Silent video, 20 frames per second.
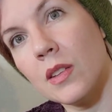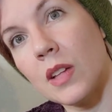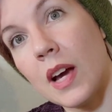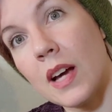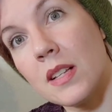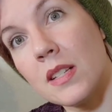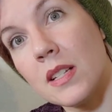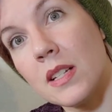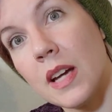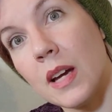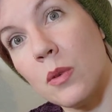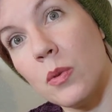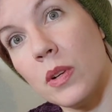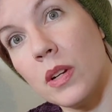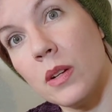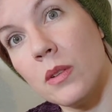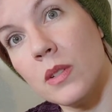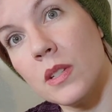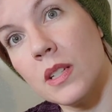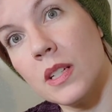Last night when
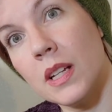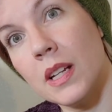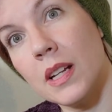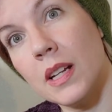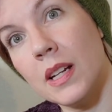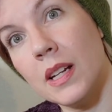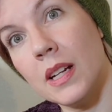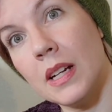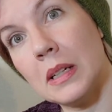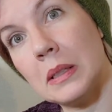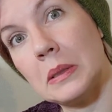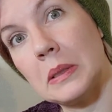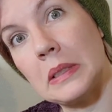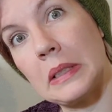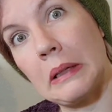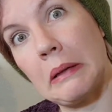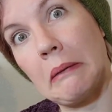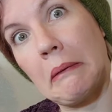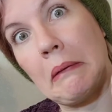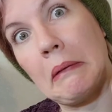I was knitting it, I was
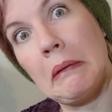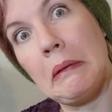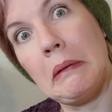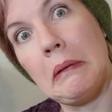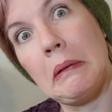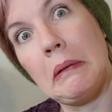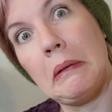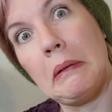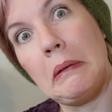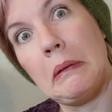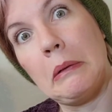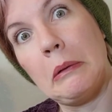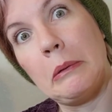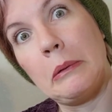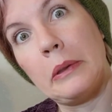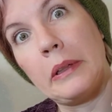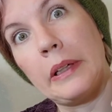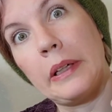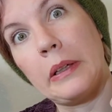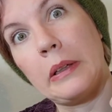like,
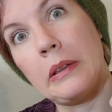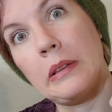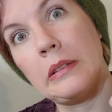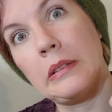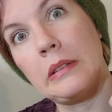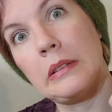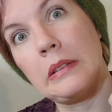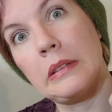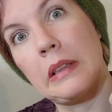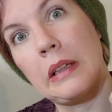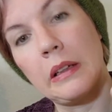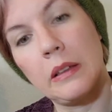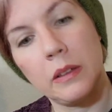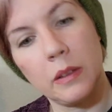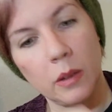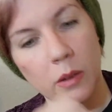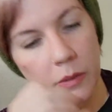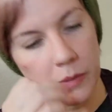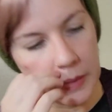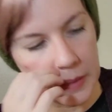oh dear, I don't
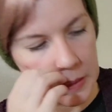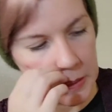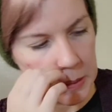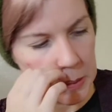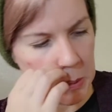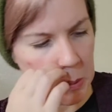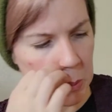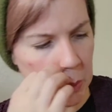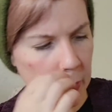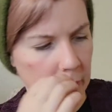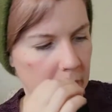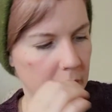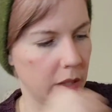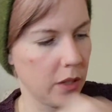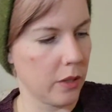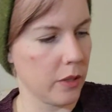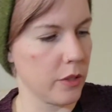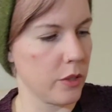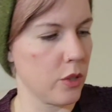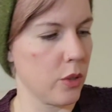know if this is the right
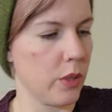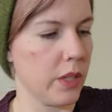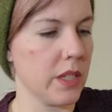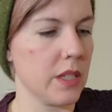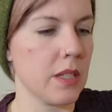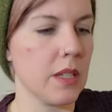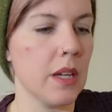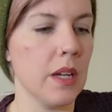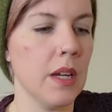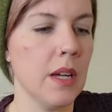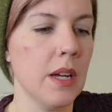yarn choice.